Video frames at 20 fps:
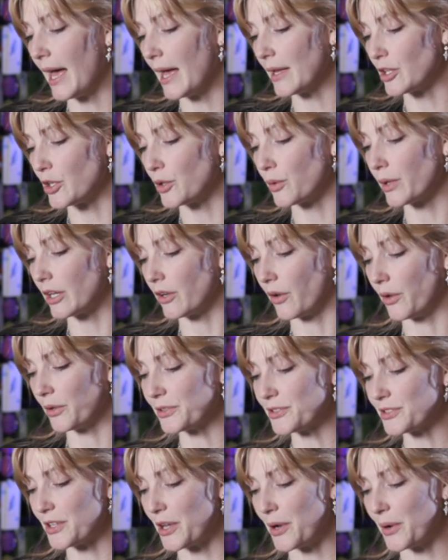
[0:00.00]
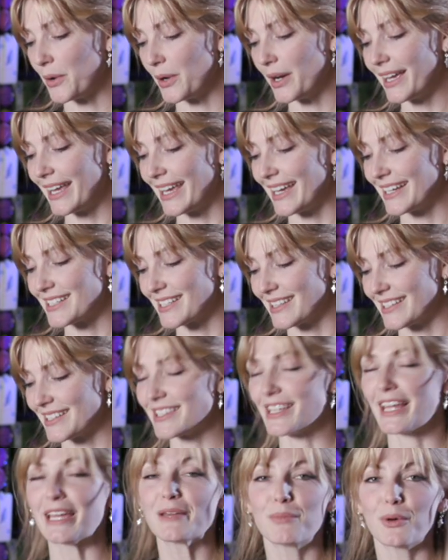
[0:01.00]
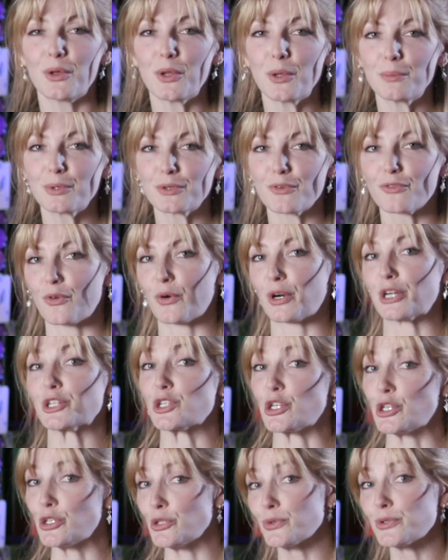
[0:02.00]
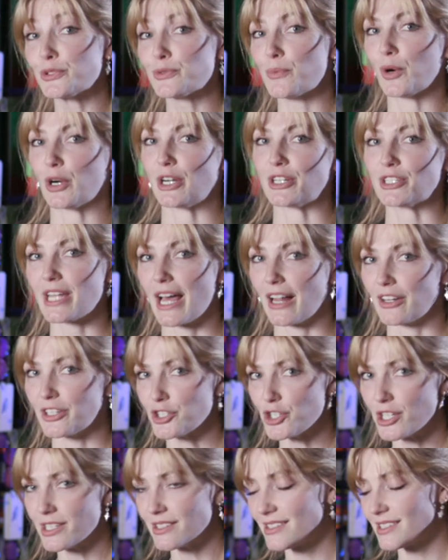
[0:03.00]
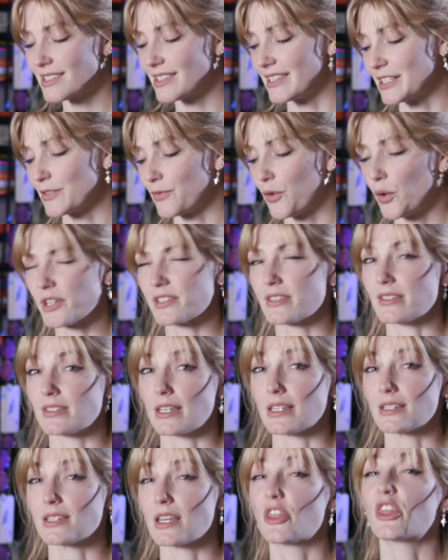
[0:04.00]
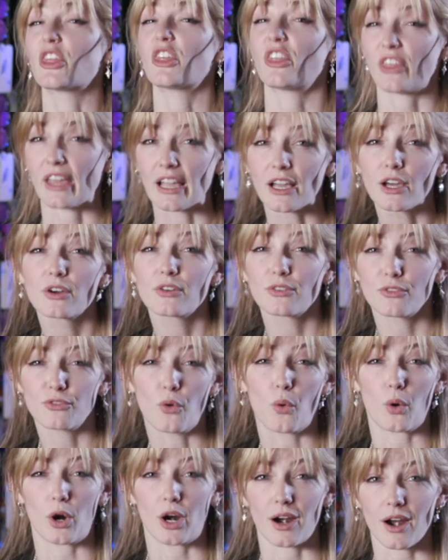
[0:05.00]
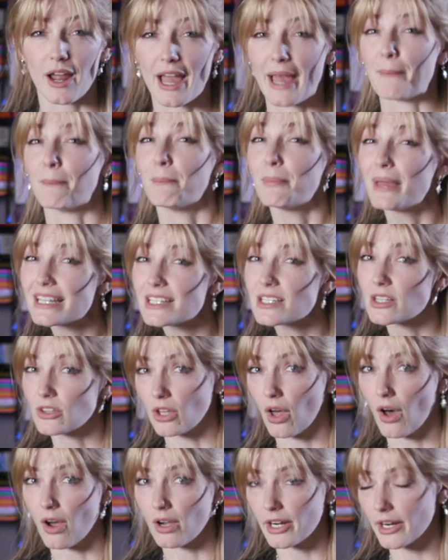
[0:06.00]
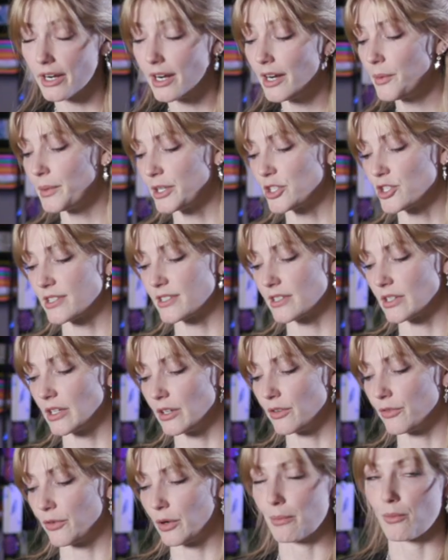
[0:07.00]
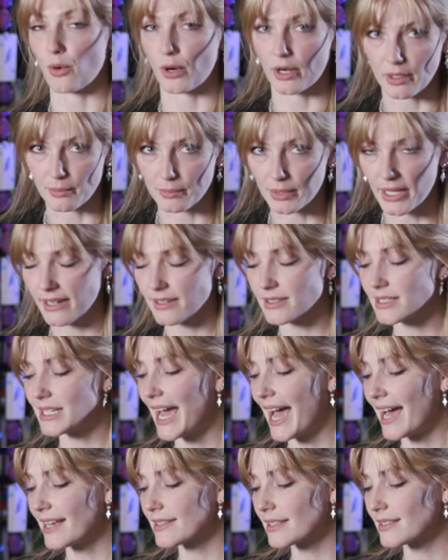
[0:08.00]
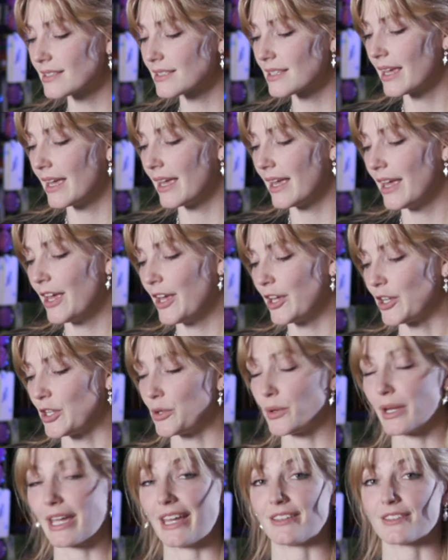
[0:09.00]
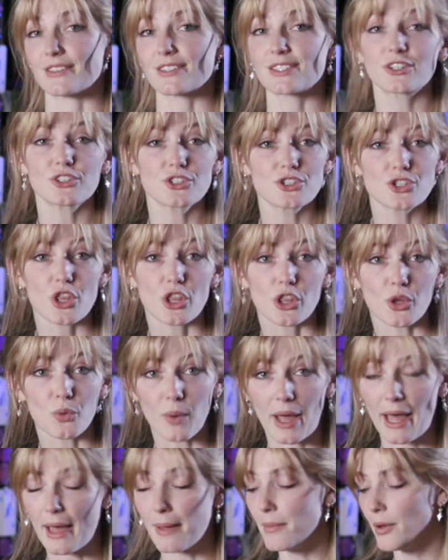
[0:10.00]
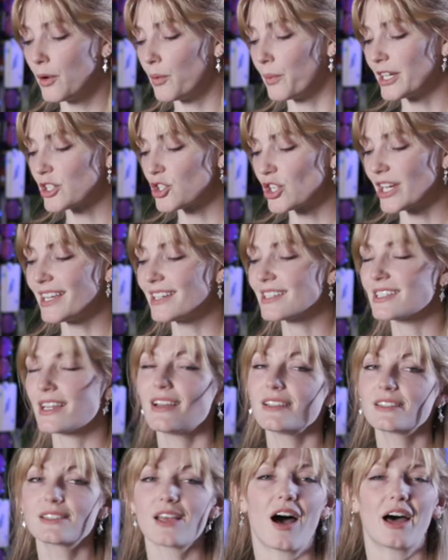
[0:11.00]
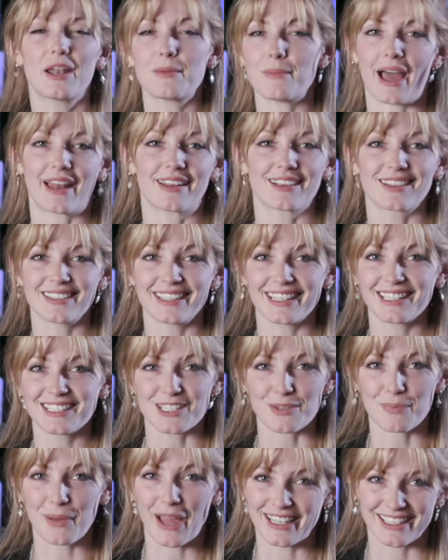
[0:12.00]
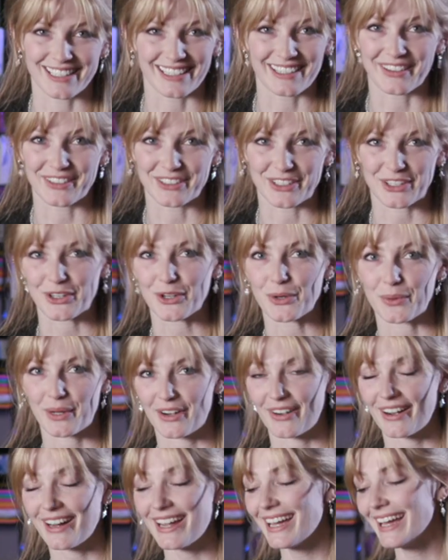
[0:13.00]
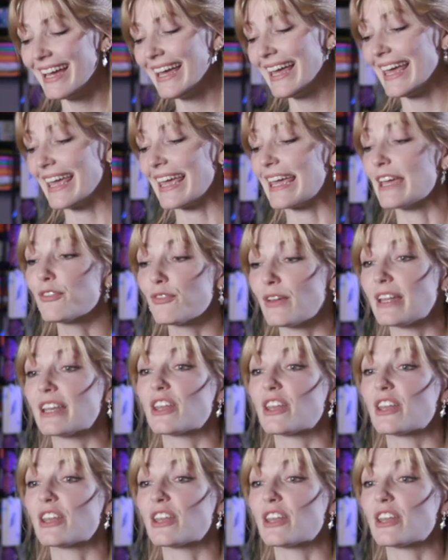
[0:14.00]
You can also hit this light bulb for it to use more intelligence. This forces it to think for a bit longer, which is good for more complex tasks. You can search the web, which it does automatically depending on your query if it